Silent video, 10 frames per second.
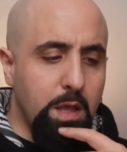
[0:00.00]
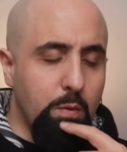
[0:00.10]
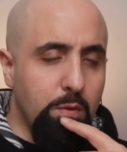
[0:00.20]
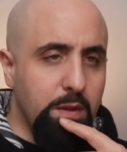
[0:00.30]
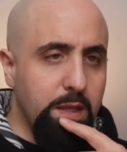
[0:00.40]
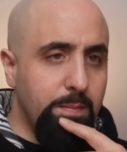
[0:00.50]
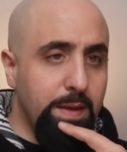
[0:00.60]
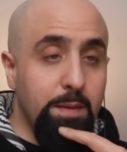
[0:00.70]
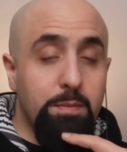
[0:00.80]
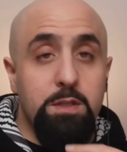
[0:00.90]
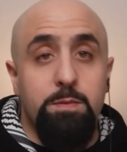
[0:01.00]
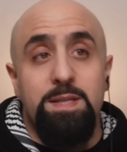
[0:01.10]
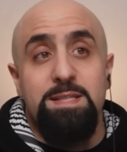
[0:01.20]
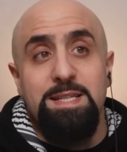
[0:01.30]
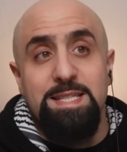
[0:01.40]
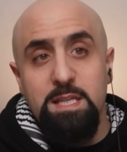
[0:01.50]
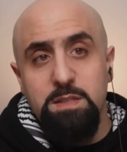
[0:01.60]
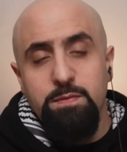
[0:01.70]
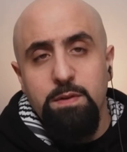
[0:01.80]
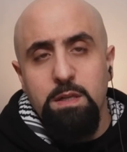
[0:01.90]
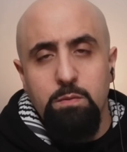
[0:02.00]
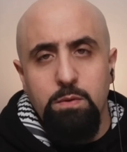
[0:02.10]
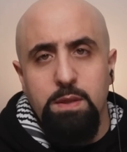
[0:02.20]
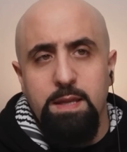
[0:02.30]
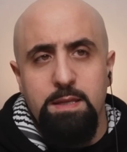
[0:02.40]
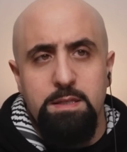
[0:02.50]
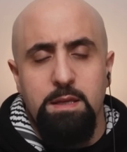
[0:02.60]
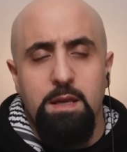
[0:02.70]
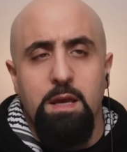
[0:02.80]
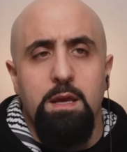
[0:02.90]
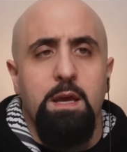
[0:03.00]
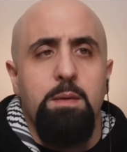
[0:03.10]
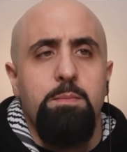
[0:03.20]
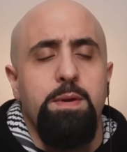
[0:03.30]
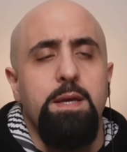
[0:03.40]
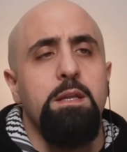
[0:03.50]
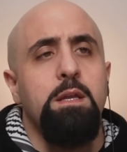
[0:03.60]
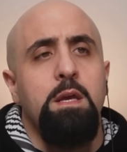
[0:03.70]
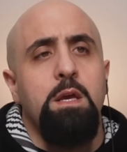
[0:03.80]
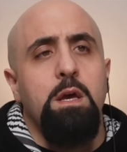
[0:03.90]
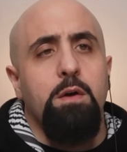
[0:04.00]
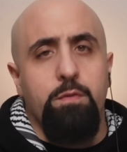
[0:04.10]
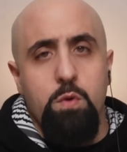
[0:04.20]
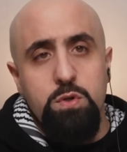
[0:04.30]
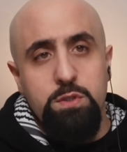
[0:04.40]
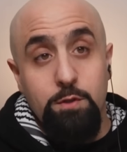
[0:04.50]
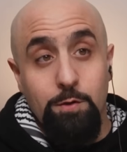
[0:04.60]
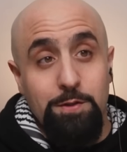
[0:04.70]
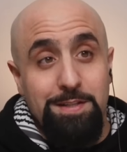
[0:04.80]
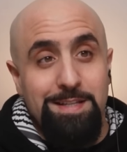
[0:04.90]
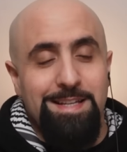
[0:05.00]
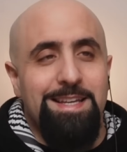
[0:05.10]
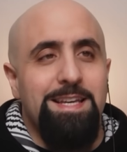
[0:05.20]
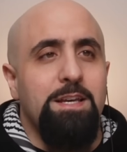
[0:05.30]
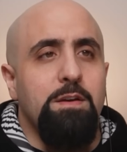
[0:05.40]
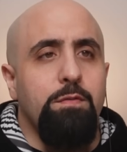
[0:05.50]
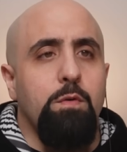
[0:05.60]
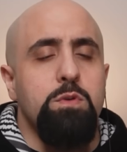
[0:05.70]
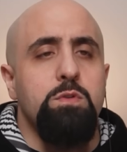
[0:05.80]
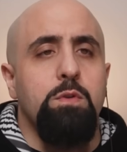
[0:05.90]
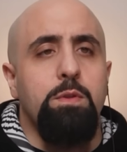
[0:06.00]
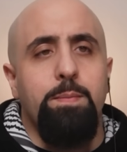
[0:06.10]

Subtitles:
Will he be able to be successful with any campaign? Of course not. Of course not.